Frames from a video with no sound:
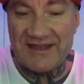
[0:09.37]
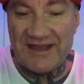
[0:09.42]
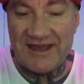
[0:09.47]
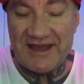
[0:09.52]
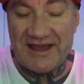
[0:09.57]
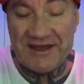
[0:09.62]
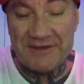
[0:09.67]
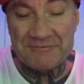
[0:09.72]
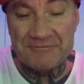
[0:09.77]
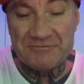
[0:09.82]

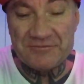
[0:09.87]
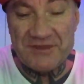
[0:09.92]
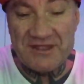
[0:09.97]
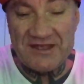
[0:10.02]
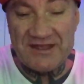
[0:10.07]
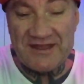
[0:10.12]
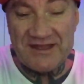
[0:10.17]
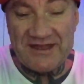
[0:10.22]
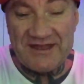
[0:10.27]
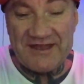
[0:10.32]
Um,
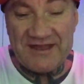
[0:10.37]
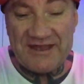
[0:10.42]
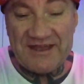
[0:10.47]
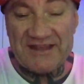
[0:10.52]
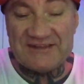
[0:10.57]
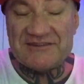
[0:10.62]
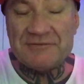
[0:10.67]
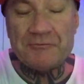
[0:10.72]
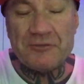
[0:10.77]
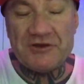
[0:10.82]

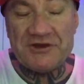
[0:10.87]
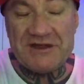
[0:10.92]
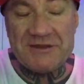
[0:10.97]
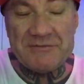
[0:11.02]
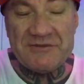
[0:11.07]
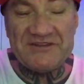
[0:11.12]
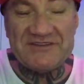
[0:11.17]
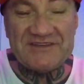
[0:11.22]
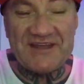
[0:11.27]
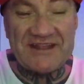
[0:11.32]
it's a pretty
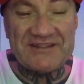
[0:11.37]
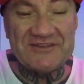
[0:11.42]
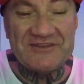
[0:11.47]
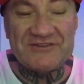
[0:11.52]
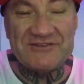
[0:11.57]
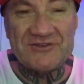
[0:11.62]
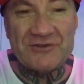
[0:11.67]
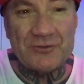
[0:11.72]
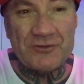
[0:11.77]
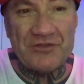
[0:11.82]

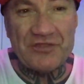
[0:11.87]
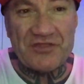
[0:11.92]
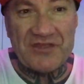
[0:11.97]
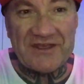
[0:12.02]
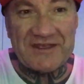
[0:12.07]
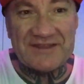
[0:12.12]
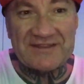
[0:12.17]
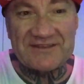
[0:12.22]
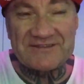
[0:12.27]
misunderstood thing.